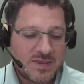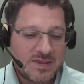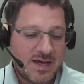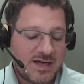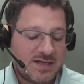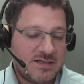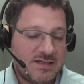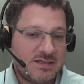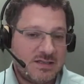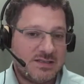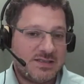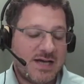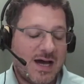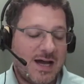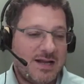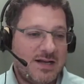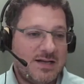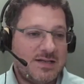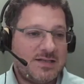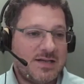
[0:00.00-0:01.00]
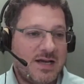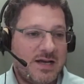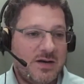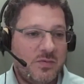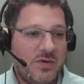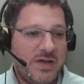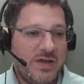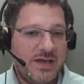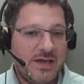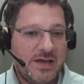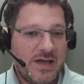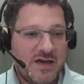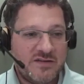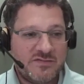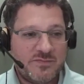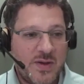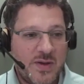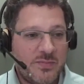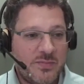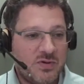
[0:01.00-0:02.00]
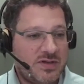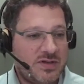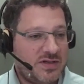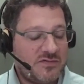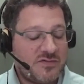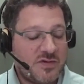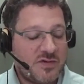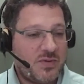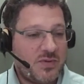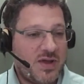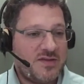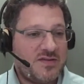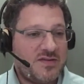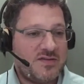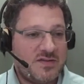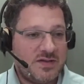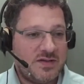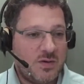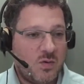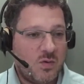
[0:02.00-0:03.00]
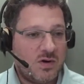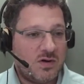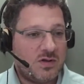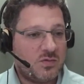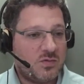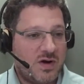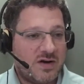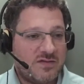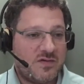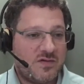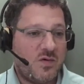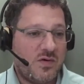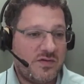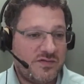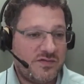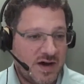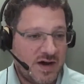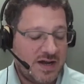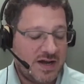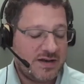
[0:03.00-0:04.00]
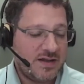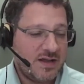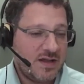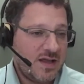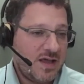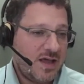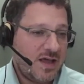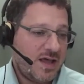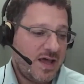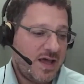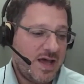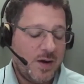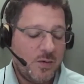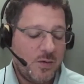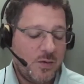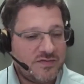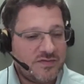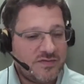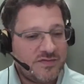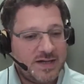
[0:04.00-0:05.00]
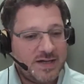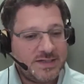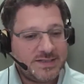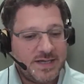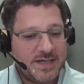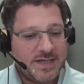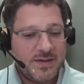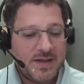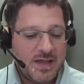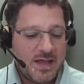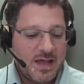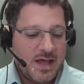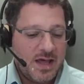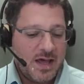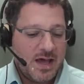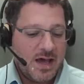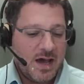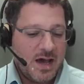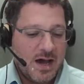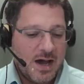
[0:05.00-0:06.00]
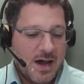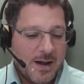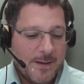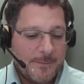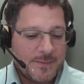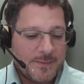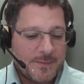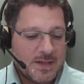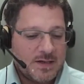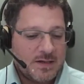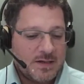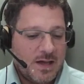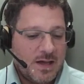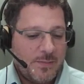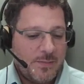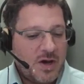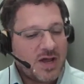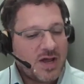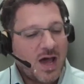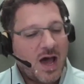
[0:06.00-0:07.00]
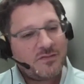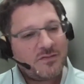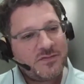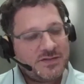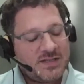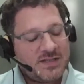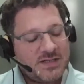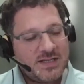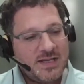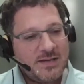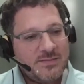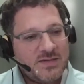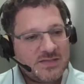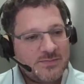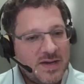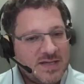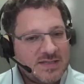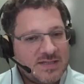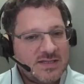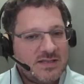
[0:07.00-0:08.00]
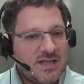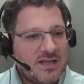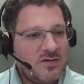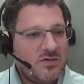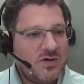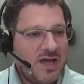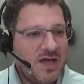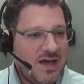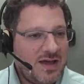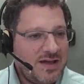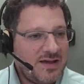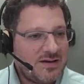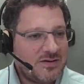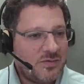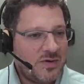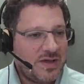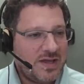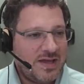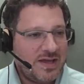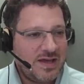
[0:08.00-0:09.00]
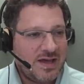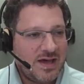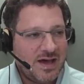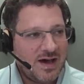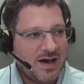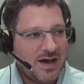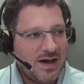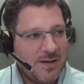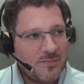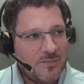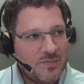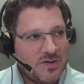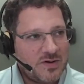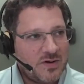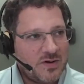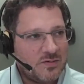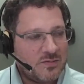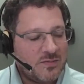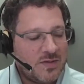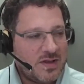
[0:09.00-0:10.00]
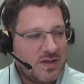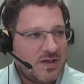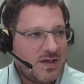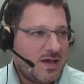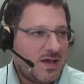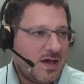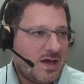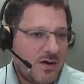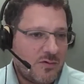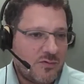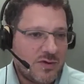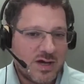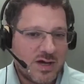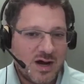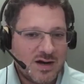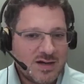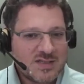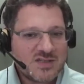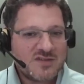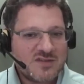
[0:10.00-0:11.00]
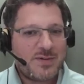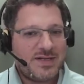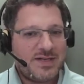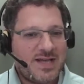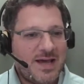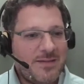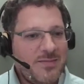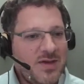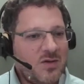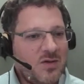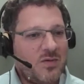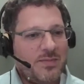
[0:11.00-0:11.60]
technical talent, and we have people in different places in the world. Wherever we find them. About half of the team is based in the UK, and we, regardless of pandemic,